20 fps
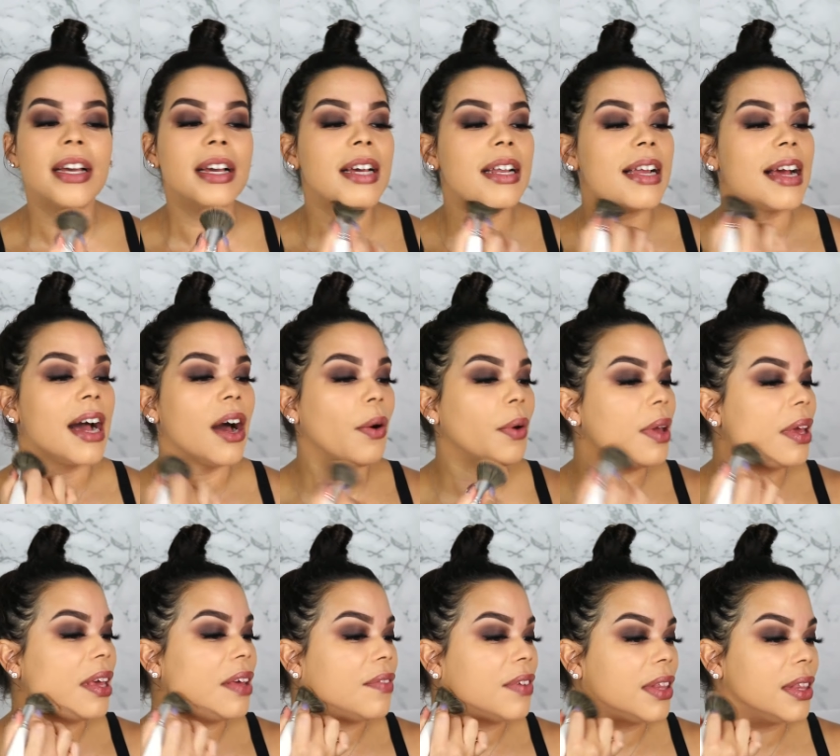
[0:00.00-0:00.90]
and how
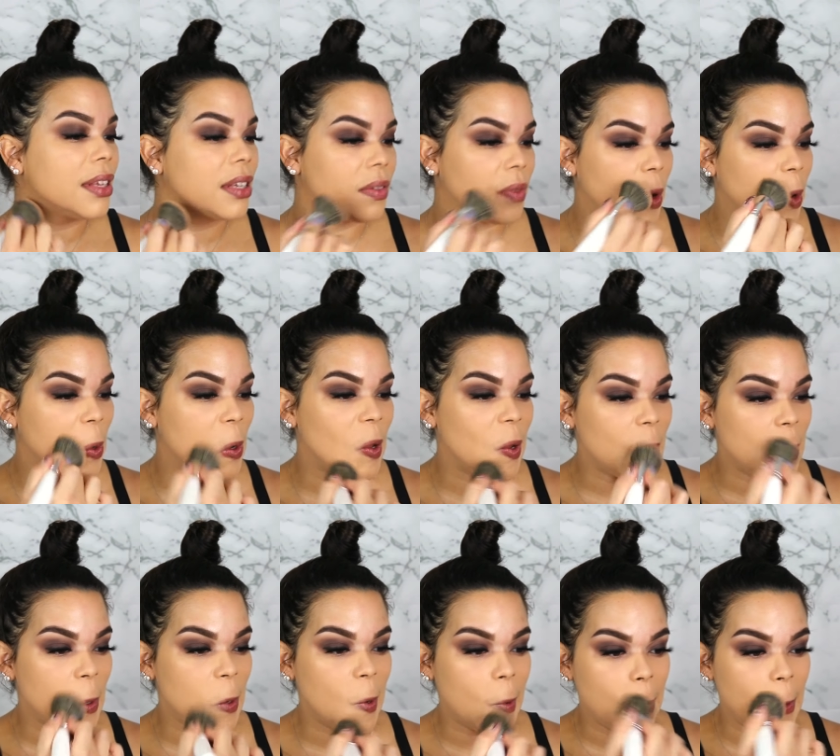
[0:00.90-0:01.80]
even this
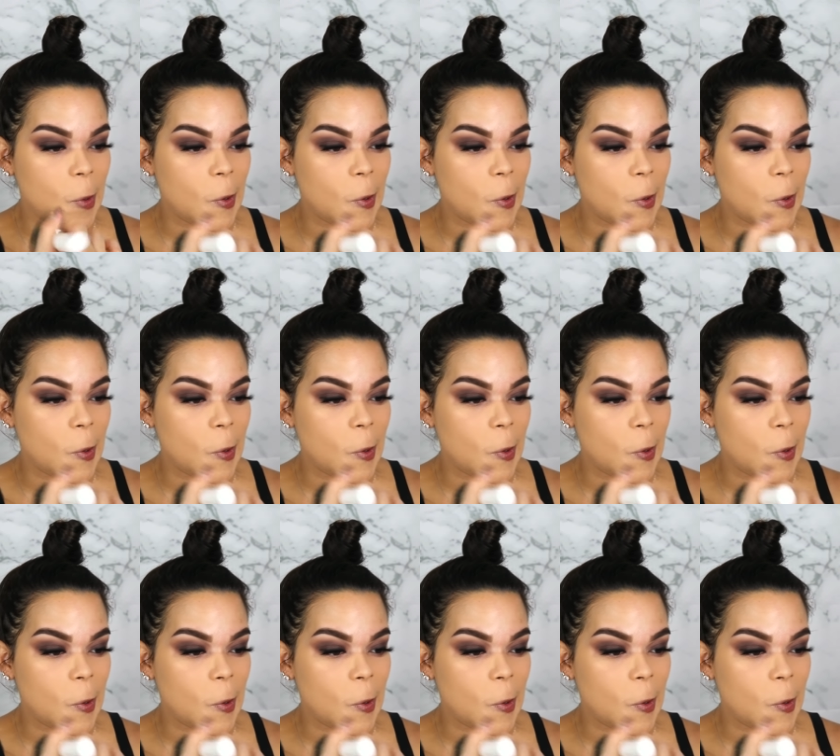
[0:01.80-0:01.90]
foundation